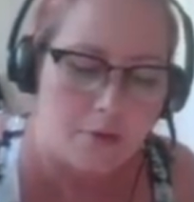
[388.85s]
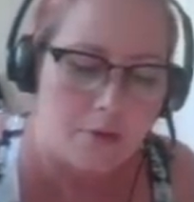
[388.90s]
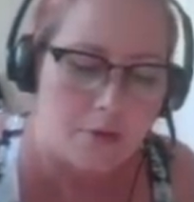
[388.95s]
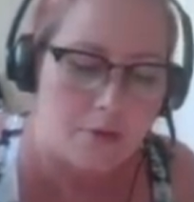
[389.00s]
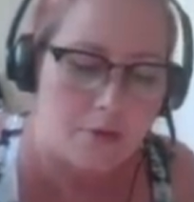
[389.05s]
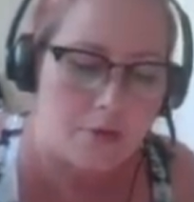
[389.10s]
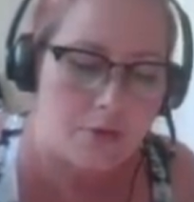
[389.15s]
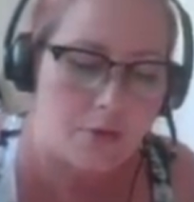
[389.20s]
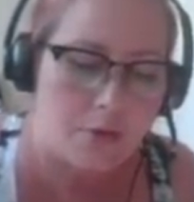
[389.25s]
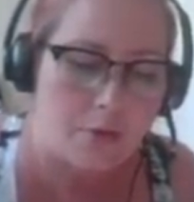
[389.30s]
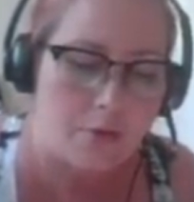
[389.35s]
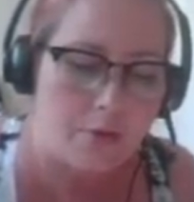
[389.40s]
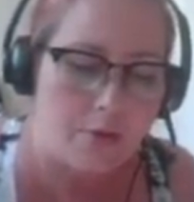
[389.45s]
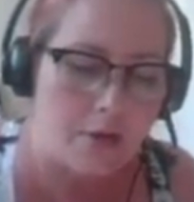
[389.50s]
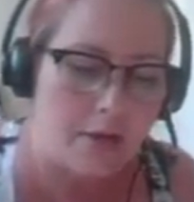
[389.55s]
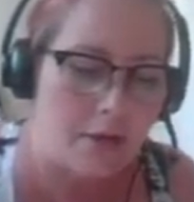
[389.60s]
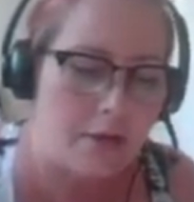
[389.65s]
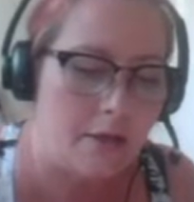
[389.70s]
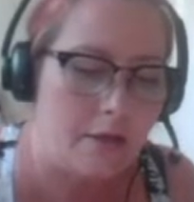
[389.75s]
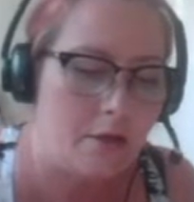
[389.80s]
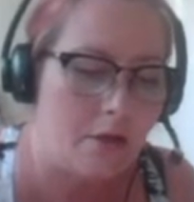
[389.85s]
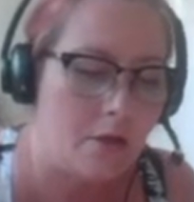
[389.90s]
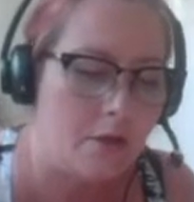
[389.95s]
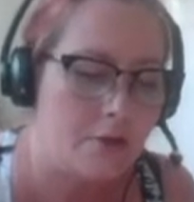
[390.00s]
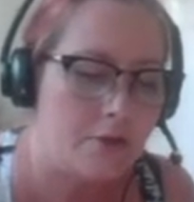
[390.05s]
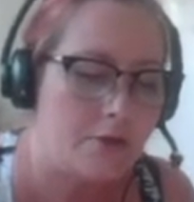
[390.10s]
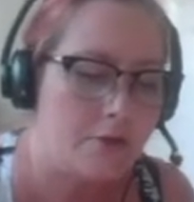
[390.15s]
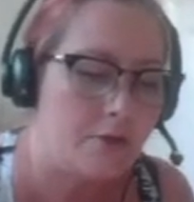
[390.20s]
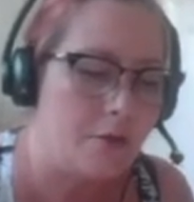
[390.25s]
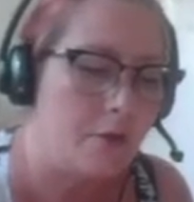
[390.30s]
so that it
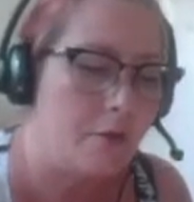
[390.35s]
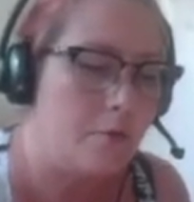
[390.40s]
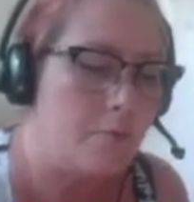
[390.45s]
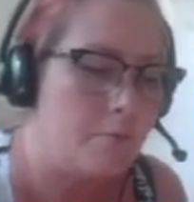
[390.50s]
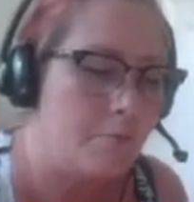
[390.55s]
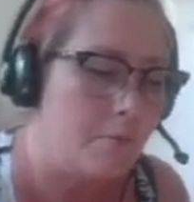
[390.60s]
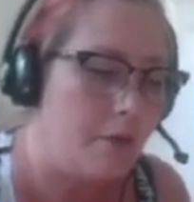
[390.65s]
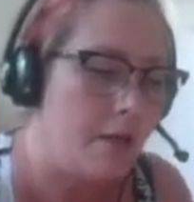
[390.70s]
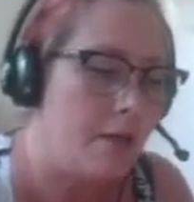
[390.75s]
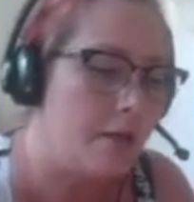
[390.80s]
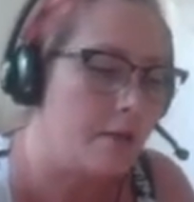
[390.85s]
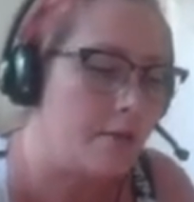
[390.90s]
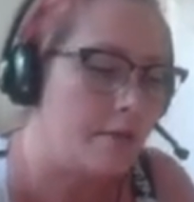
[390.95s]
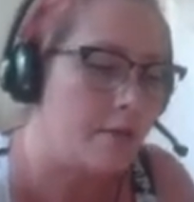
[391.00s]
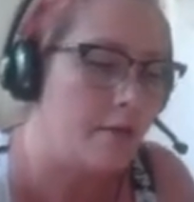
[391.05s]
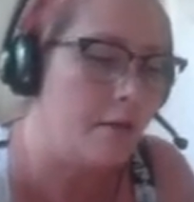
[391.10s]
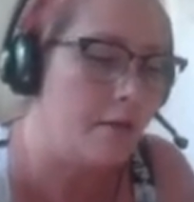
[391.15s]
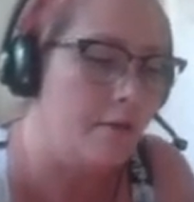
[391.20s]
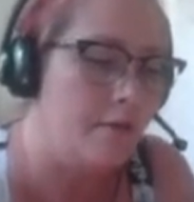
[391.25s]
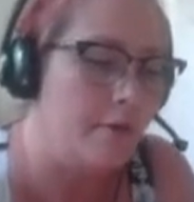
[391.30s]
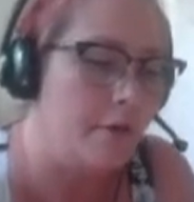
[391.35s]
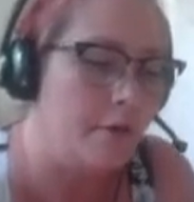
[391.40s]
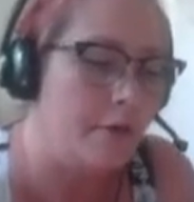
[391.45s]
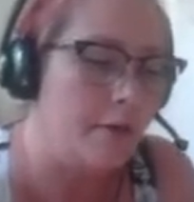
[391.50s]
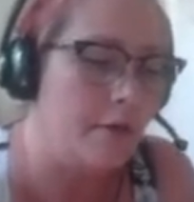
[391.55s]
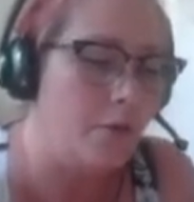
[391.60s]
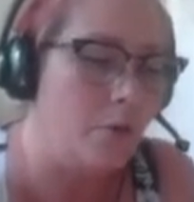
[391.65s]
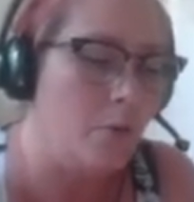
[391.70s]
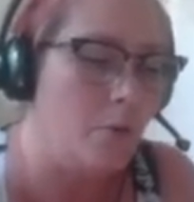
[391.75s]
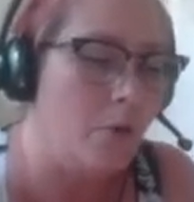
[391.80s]
also makes a
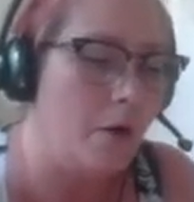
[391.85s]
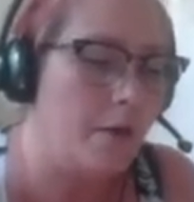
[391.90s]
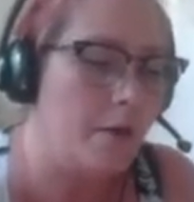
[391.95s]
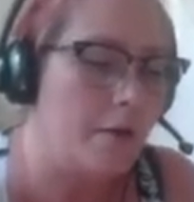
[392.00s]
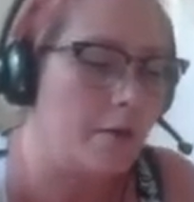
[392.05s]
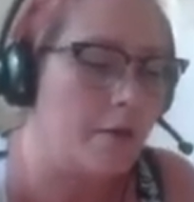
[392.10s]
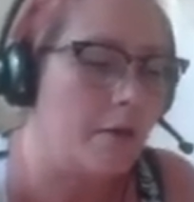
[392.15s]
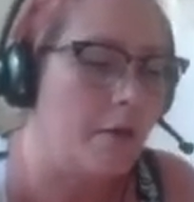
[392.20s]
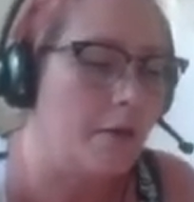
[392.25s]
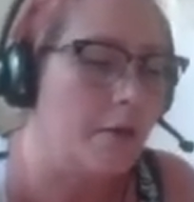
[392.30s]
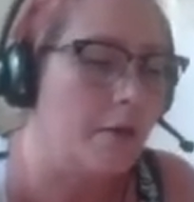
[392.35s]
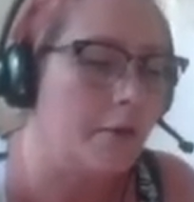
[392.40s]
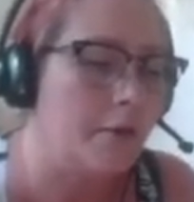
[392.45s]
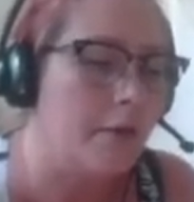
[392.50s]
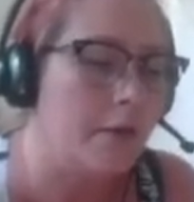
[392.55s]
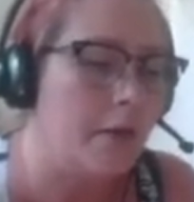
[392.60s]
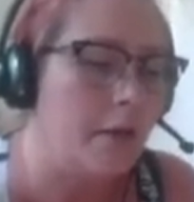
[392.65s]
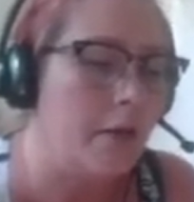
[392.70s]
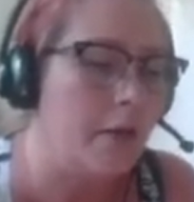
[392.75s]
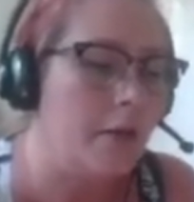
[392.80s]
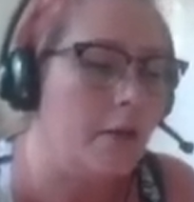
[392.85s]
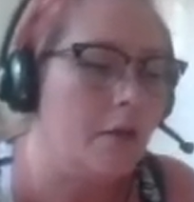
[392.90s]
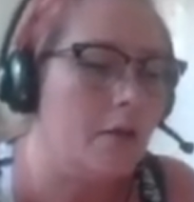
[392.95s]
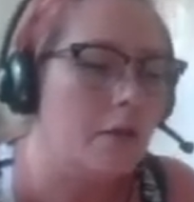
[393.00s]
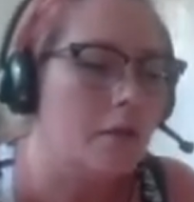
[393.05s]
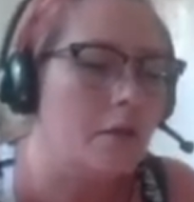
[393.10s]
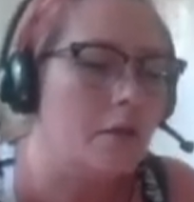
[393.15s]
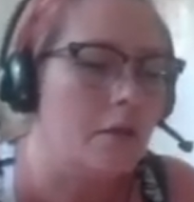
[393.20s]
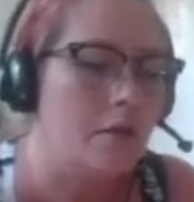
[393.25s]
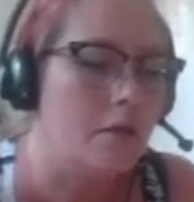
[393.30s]
very watercolory,
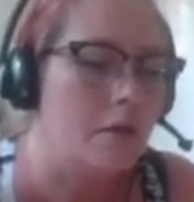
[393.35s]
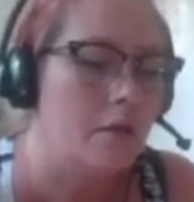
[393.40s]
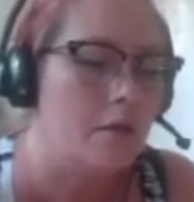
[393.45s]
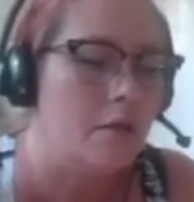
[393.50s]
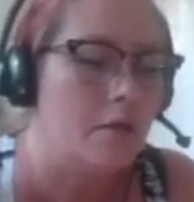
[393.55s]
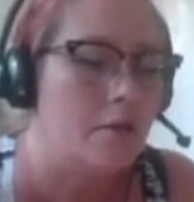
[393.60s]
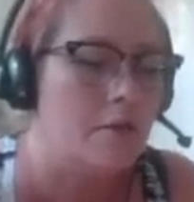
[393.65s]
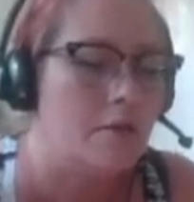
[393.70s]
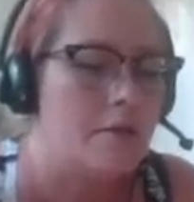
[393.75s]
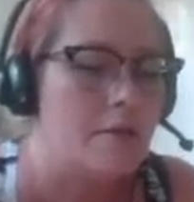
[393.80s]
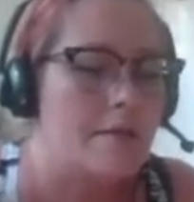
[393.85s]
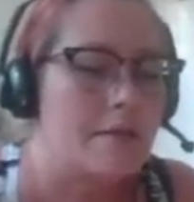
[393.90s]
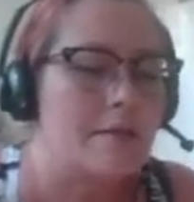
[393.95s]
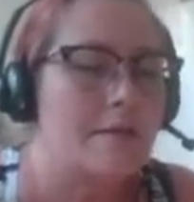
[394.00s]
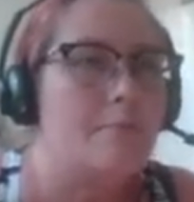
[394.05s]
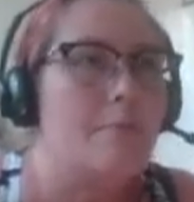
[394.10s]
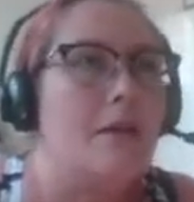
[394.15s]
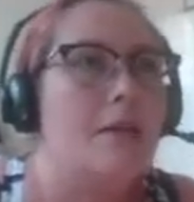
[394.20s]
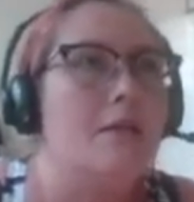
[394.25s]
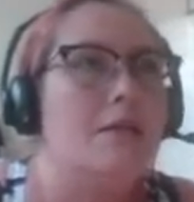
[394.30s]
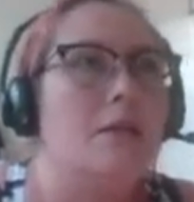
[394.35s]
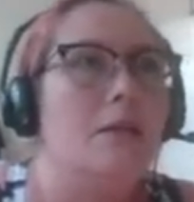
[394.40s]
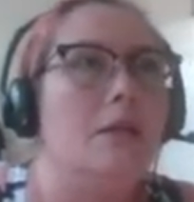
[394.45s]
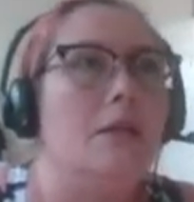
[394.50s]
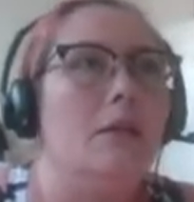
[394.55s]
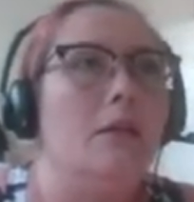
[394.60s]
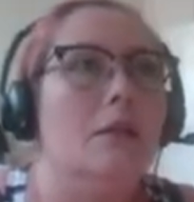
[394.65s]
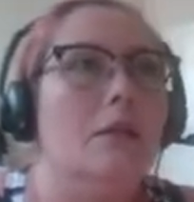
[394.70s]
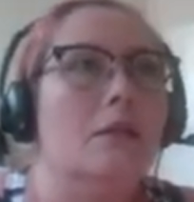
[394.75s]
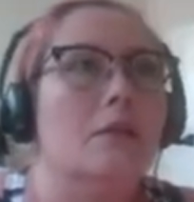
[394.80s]

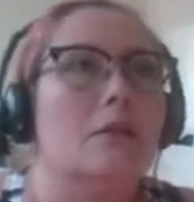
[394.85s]
smudgy